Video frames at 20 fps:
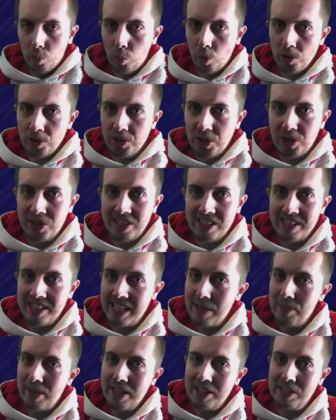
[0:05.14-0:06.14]
What's good, team
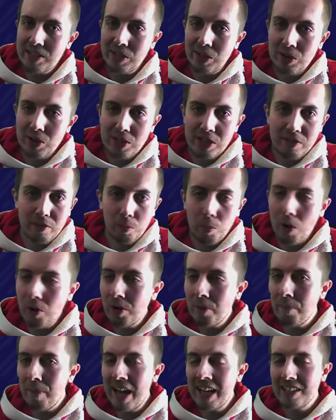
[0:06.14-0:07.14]
exclusive, and welcome
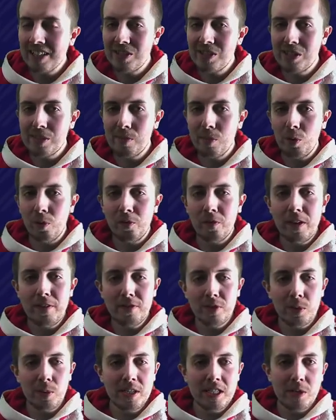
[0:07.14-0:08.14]
back to some more FIFA
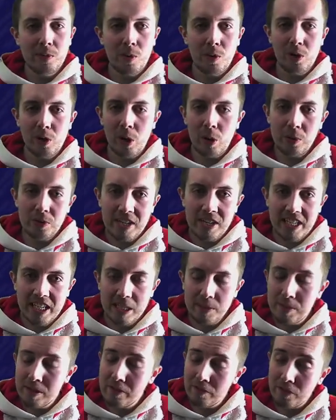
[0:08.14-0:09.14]
21 content. It's
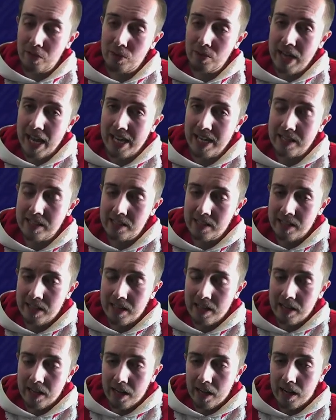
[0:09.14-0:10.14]
been a few days,
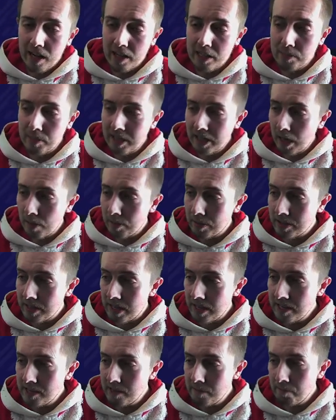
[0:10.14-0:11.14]
a few
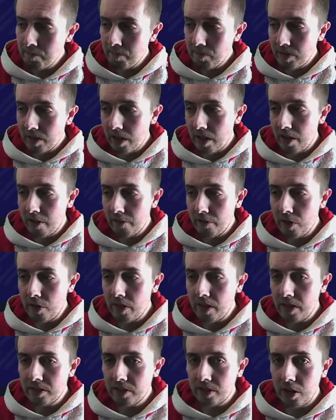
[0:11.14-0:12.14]

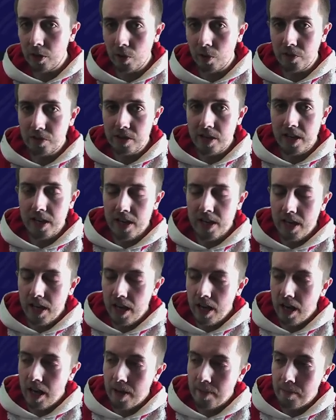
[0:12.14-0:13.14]
things to note. Obviously,
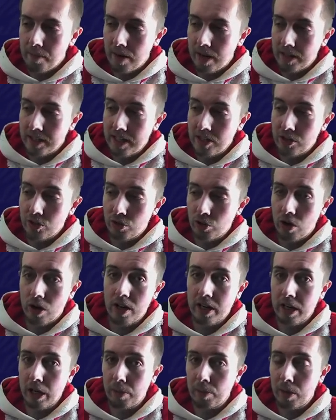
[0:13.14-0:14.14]
I did try and
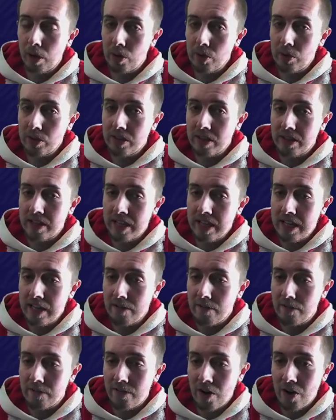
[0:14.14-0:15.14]
upload the
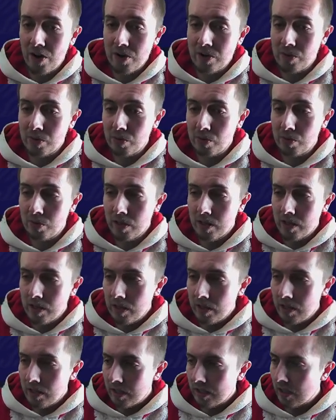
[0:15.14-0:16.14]
final
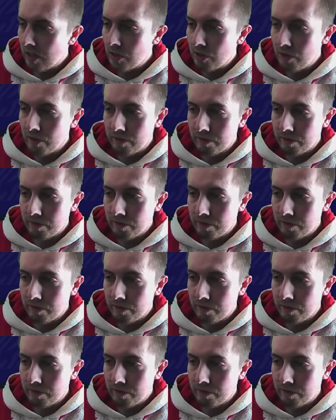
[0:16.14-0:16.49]
kind of